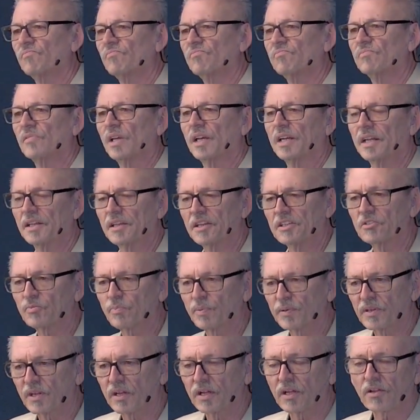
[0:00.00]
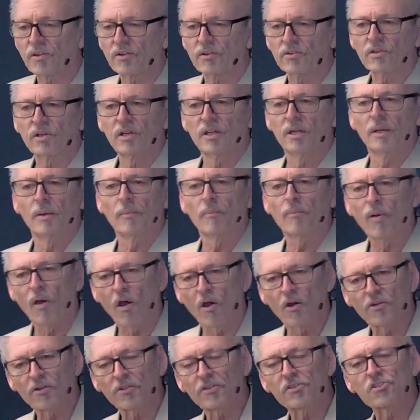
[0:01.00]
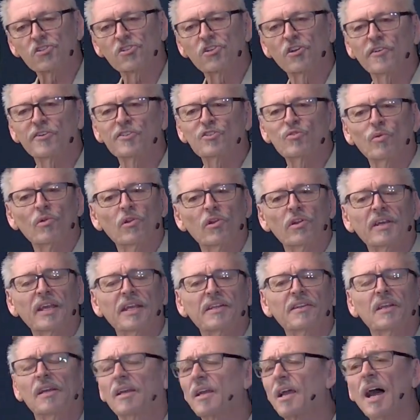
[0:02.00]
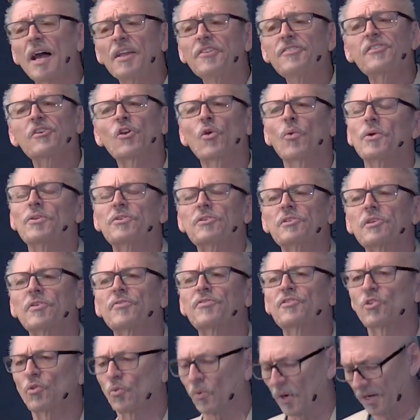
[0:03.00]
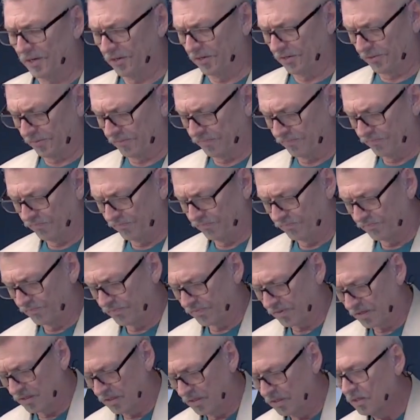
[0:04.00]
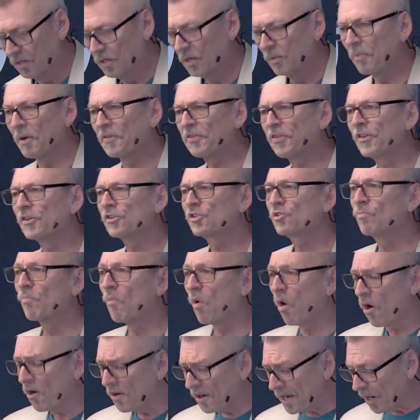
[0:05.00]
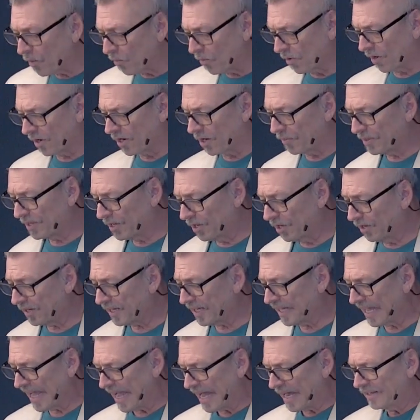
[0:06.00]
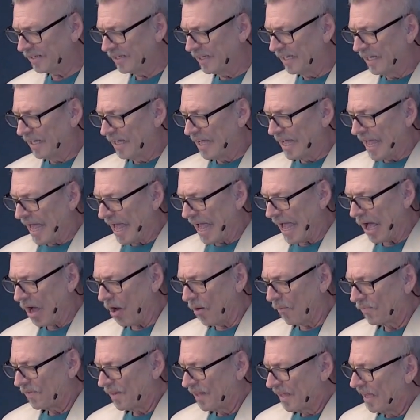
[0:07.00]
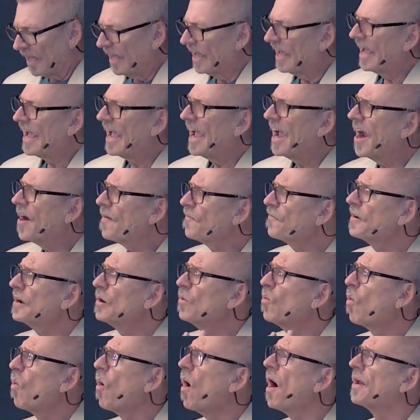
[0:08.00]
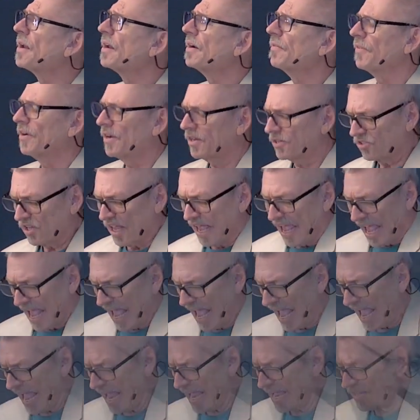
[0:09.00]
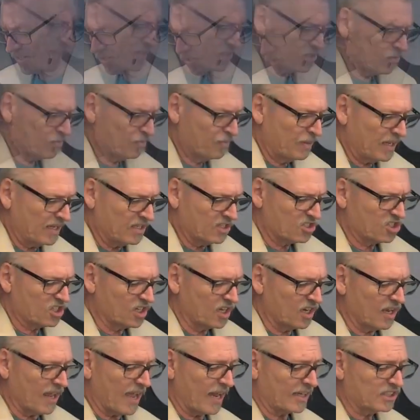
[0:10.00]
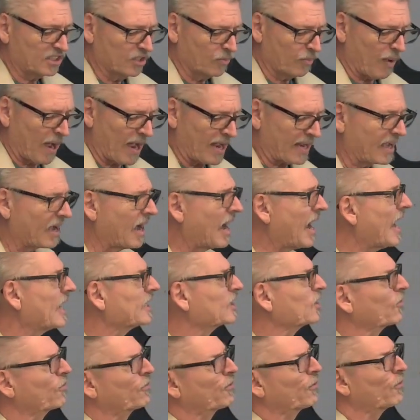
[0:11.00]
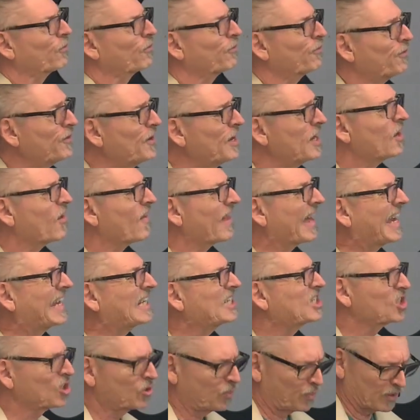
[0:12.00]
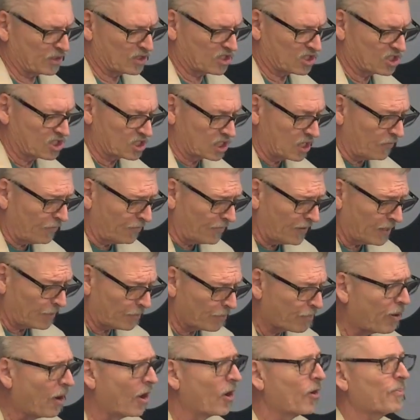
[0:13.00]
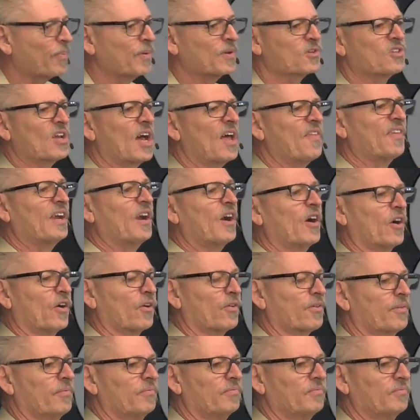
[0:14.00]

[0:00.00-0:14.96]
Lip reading: And in this particular part of the series, we'll look at the consequences of surrender. But this morning, we're going to be looking at how every one of us has been selected by God to fulfill a specific purpose on the earth.